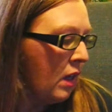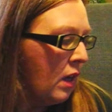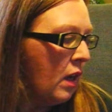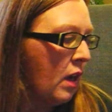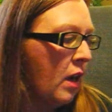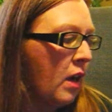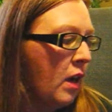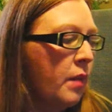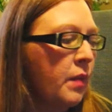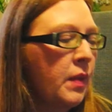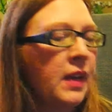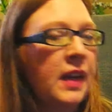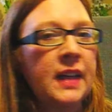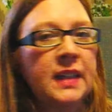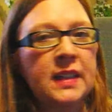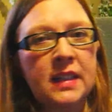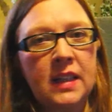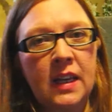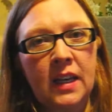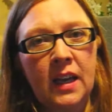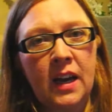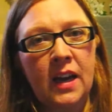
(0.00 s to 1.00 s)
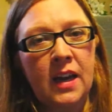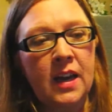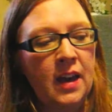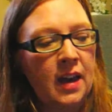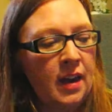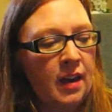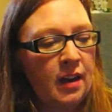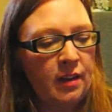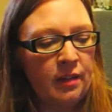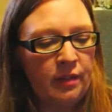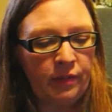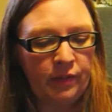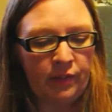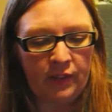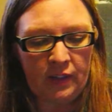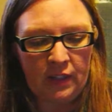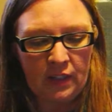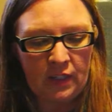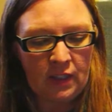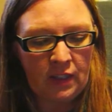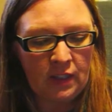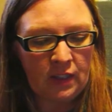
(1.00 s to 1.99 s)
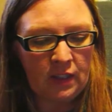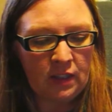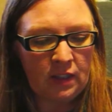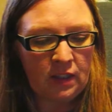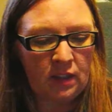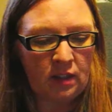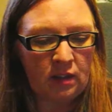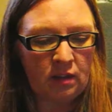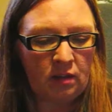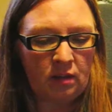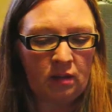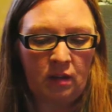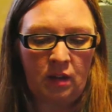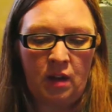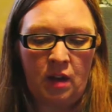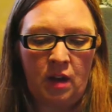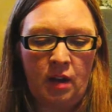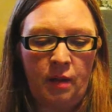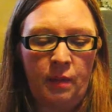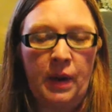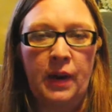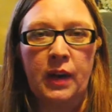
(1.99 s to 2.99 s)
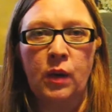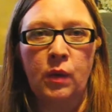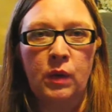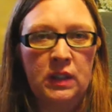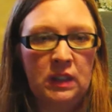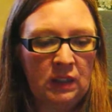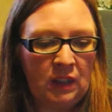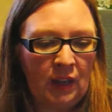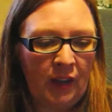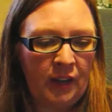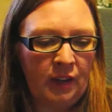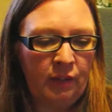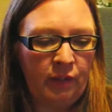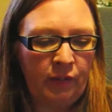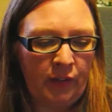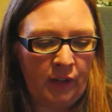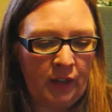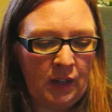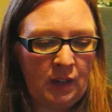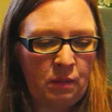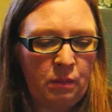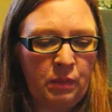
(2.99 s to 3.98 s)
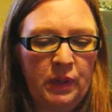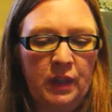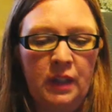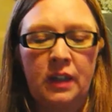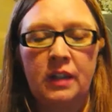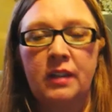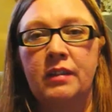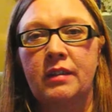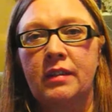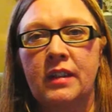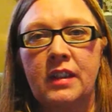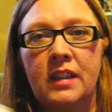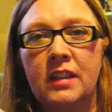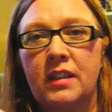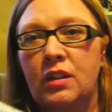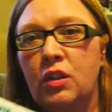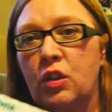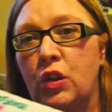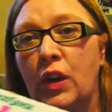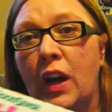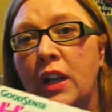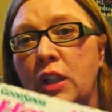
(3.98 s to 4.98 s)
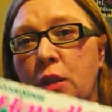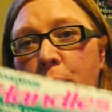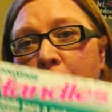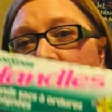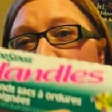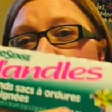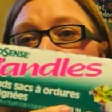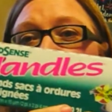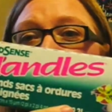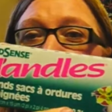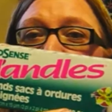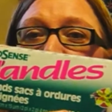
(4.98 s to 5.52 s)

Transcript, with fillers: Um, the next thing I have is um, I know it's kind of funny, but it's trash bags.